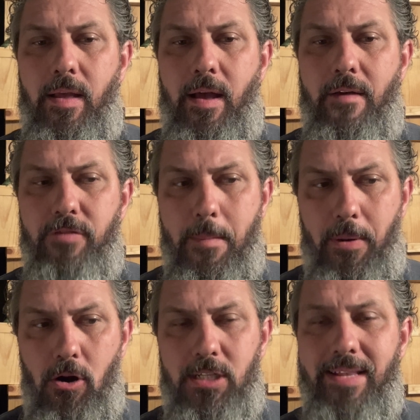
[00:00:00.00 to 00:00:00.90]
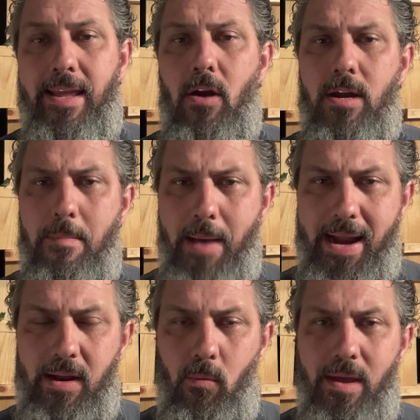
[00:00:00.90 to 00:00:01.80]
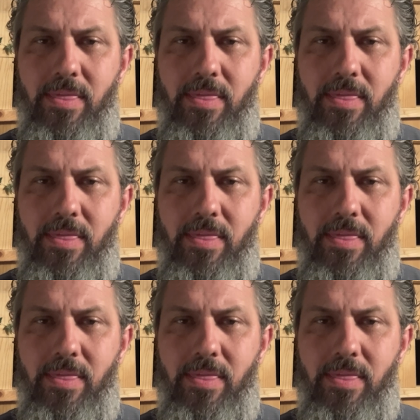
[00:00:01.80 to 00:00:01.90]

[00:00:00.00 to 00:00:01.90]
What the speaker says: of the person they are debating with,